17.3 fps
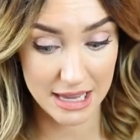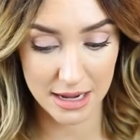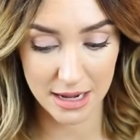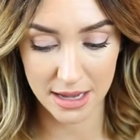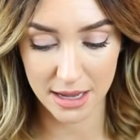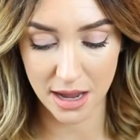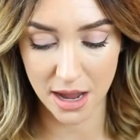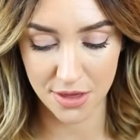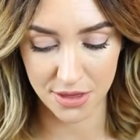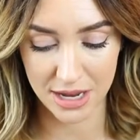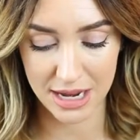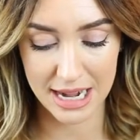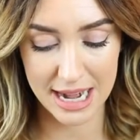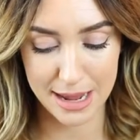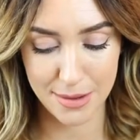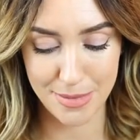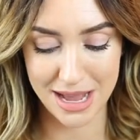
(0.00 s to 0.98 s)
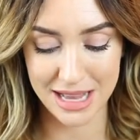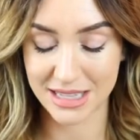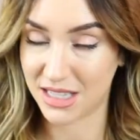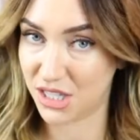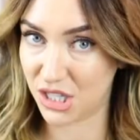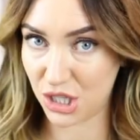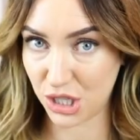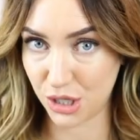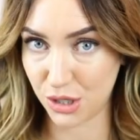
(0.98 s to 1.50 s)
like other clay
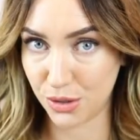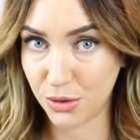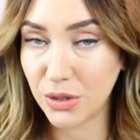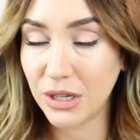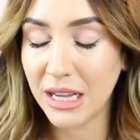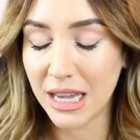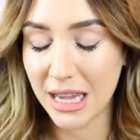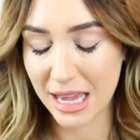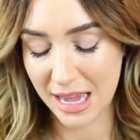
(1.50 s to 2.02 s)
masks do.